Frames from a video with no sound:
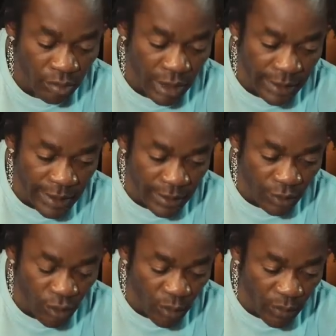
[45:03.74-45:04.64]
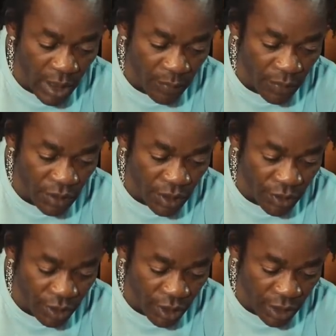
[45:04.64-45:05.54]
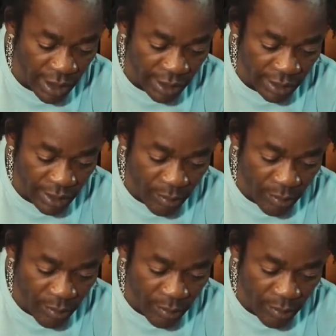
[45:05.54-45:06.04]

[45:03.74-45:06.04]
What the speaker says: I dial the number, I hear it all like it a